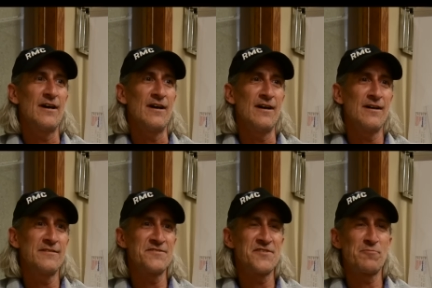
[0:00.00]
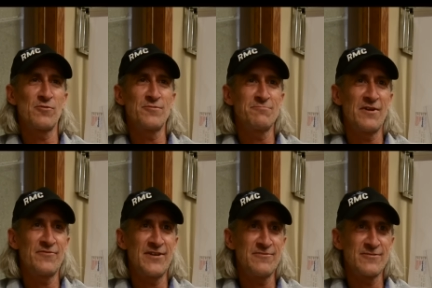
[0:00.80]
Uh, the zipper was my
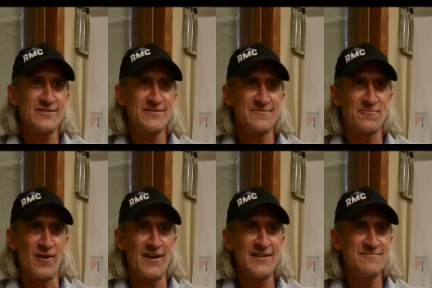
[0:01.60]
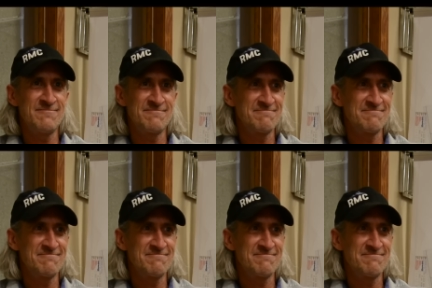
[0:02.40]
favorite ride.